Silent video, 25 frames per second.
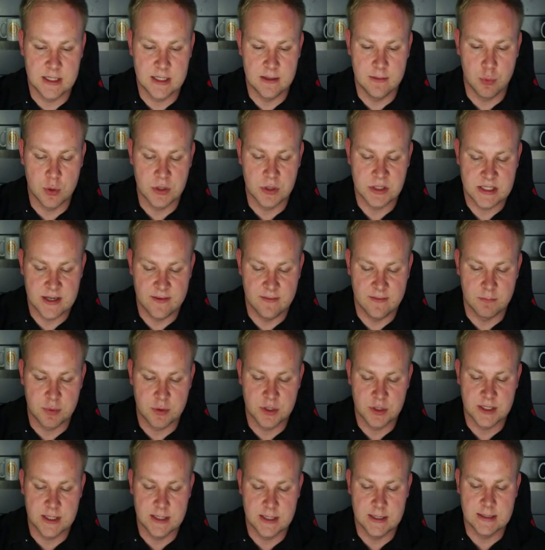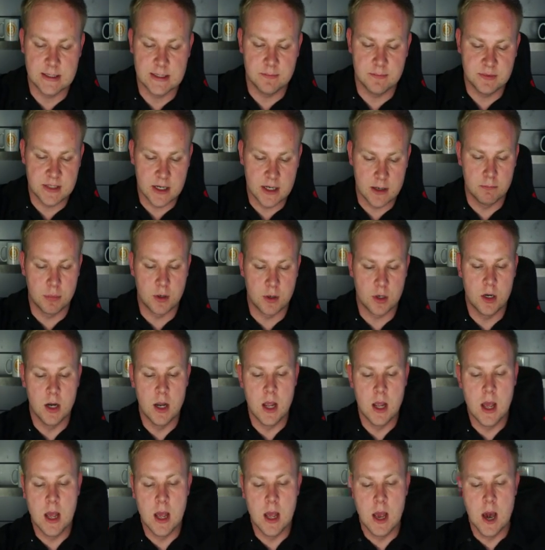point seven percent in September.
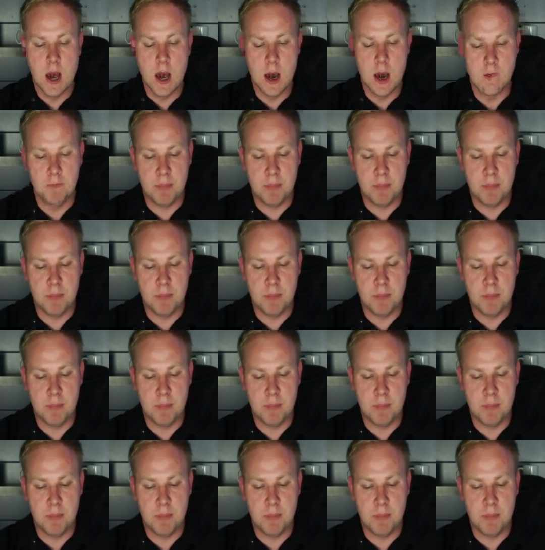Uh,